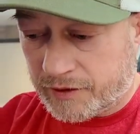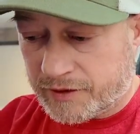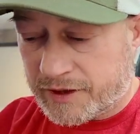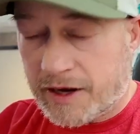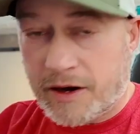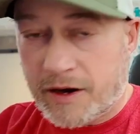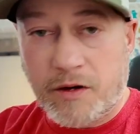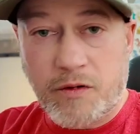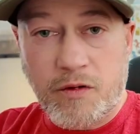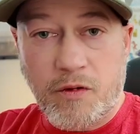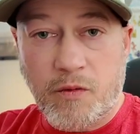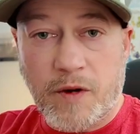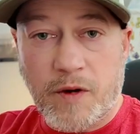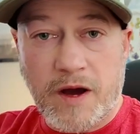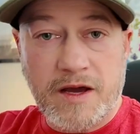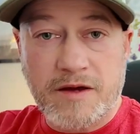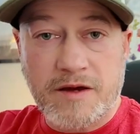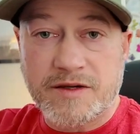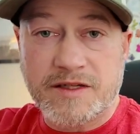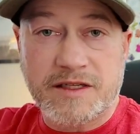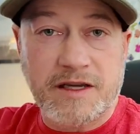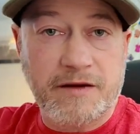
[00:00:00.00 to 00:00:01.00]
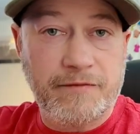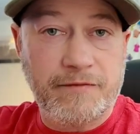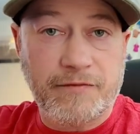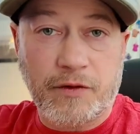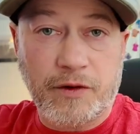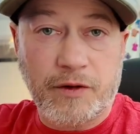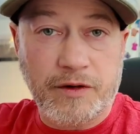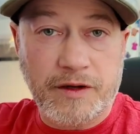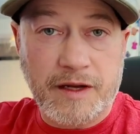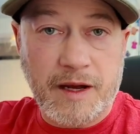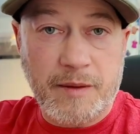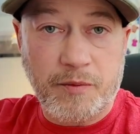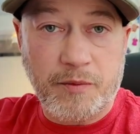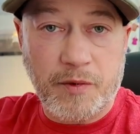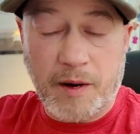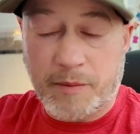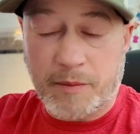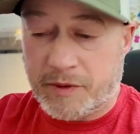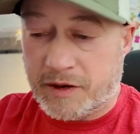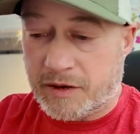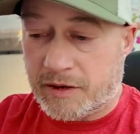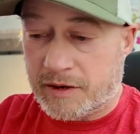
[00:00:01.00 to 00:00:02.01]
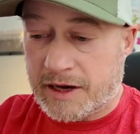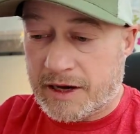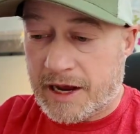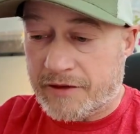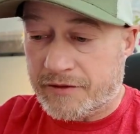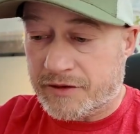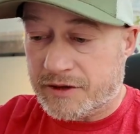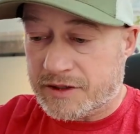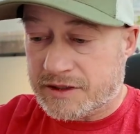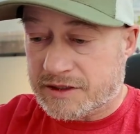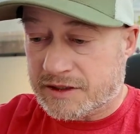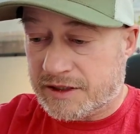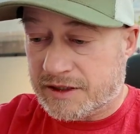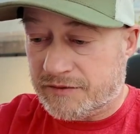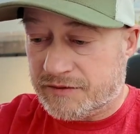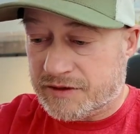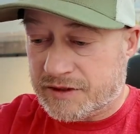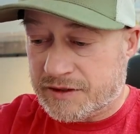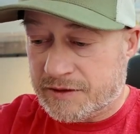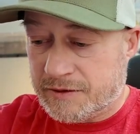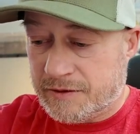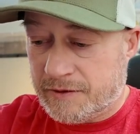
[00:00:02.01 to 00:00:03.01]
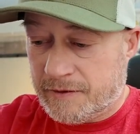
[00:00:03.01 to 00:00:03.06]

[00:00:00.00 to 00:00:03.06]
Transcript: I don't know why I always say foiled up when I'm gathering the sleeves.